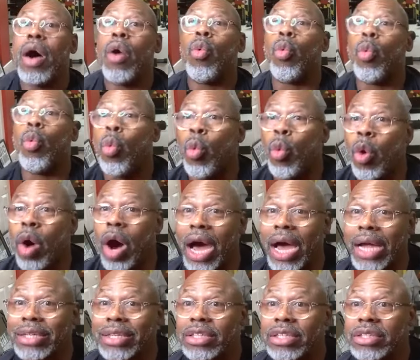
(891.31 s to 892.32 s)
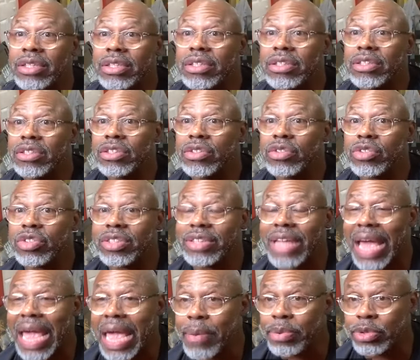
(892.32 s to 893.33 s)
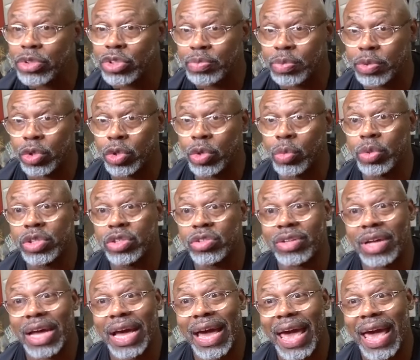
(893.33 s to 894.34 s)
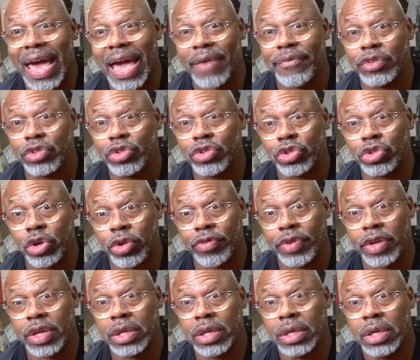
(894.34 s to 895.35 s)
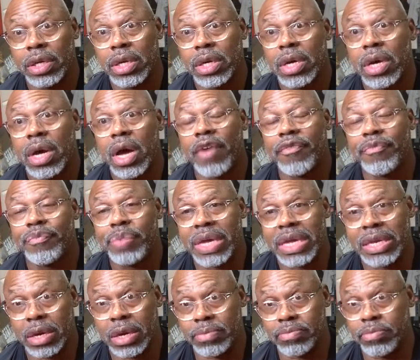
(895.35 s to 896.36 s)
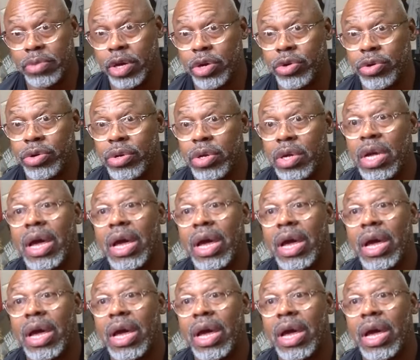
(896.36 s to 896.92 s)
1 tablespoon, which is a half a serving of peanut butter.